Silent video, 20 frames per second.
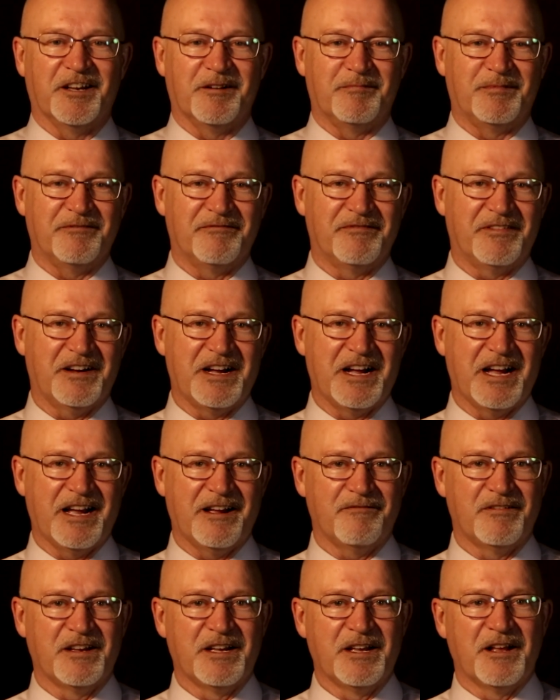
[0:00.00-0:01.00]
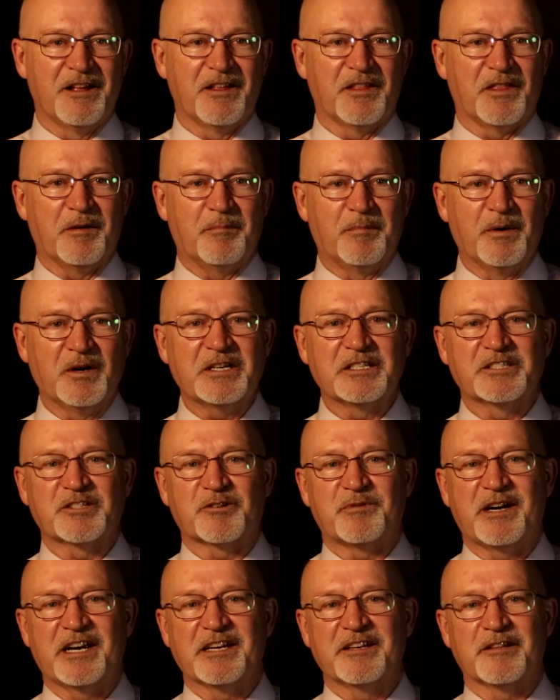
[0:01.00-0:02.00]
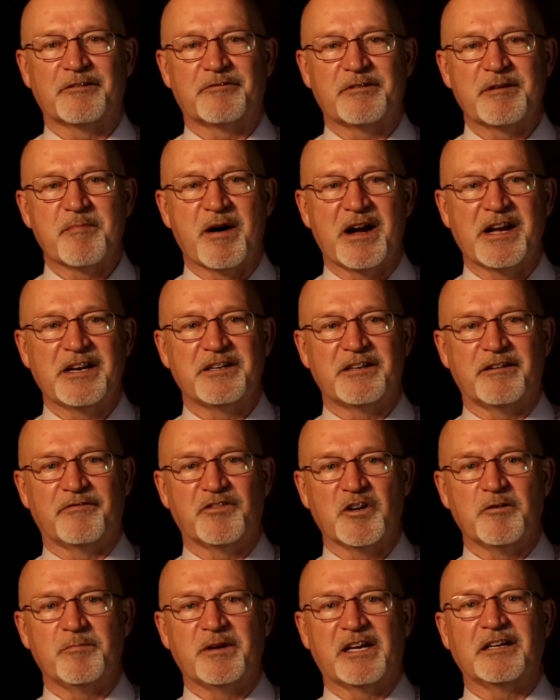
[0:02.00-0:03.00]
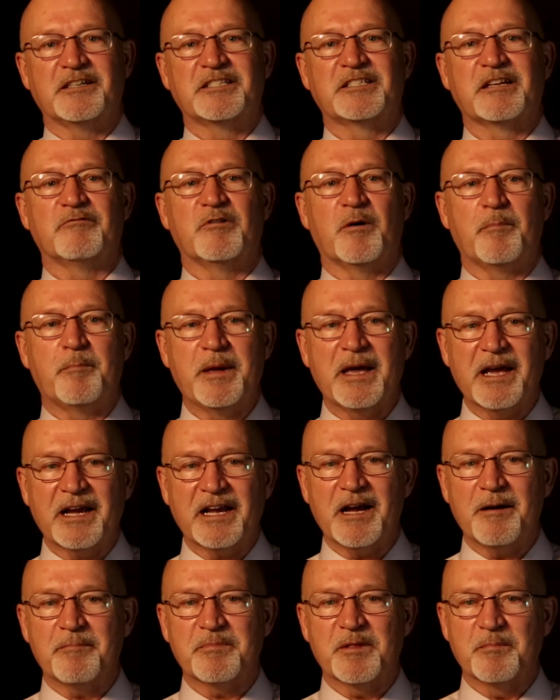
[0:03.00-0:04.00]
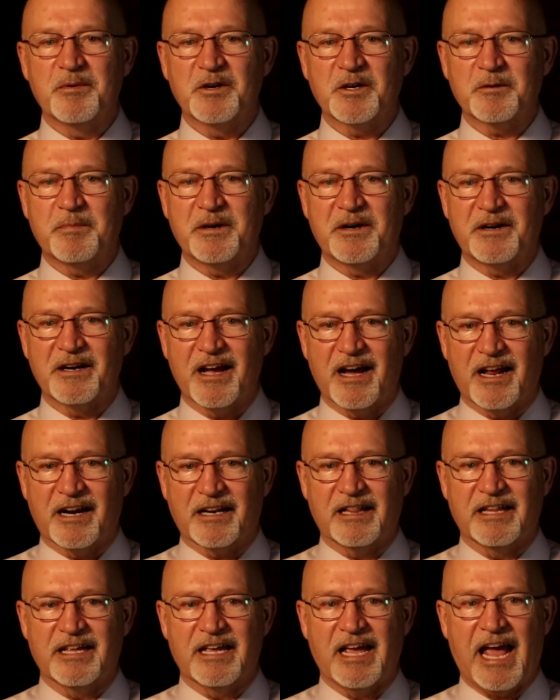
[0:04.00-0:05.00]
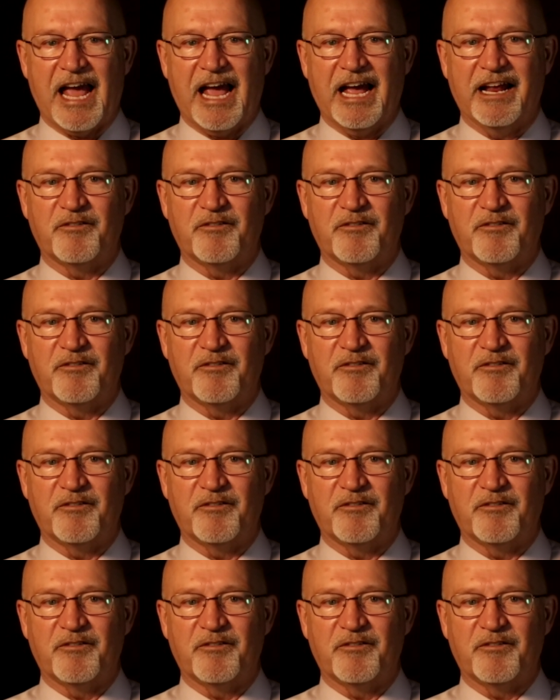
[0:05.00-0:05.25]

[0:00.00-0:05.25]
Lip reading: Number five, the book is a regular reminder of you because they will pick up the book periodically